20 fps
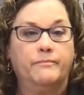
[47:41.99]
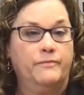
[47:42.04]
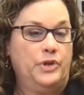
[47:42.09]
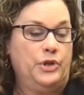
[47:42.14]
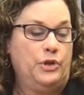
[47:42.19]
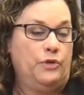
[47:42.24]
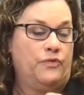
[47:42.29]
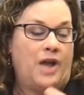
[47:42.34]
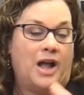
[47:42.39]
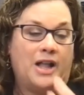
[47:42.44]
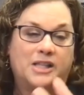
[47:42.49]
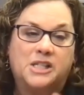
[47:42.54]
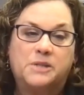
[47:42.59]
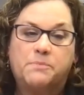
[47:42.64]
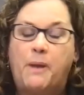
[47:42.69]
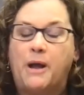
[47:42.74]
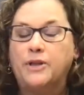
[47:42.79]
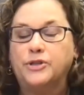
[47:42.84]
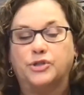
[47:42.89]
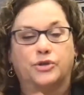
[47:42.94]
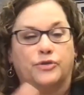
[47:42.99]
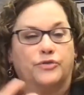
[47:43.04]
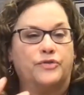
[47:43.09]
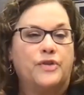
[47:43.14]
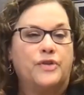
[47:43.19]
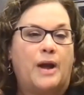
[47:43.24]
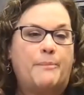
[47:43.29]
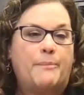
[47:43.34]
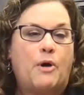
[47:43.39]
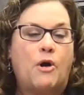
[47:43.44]
You've got sponsors,
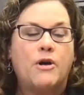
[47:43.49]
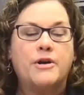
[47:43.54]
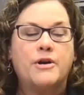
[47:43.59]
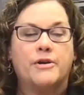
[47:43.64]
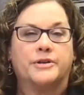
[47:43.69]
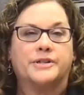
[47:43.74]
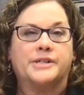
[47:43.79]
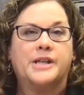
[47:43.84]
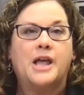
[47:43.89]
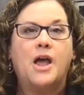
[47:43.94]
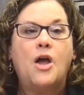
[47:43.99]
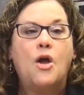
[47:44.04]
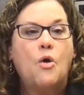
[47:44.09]
you've got partners.